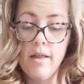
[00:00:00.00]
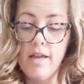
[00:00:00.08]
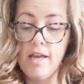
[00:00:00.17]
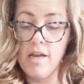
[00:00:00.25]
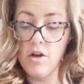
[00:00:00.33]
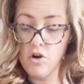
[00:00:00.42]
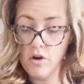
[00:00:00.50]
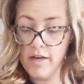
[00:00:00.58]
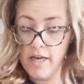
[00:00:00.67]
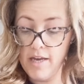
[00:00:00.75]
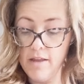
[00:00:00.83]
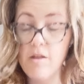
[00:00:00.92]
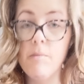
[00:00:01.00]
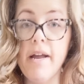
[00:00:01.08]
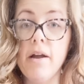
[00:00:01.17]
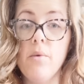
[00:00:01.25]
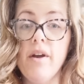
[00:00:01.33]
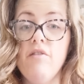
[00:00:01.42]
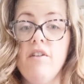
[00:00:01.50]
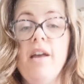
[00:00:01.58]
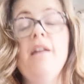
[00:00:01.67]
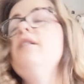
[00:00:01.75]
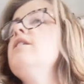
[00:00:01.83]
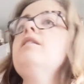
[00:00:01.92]
They can cook in the microwave
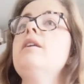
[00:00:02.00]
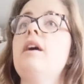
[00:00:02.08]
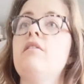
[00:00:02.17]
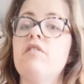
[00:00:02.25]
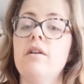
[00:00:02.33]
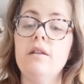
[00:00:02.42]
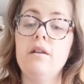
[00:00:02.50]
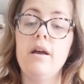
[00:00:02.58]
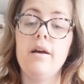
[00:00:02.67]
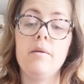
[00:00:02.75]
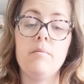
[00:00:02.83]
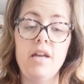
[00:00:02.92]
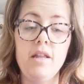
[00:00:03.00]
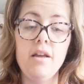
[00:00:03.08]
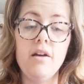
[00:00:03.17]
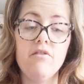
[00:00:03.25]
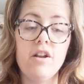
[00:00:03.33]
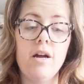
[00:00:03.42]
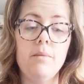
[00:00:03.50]
and in the oven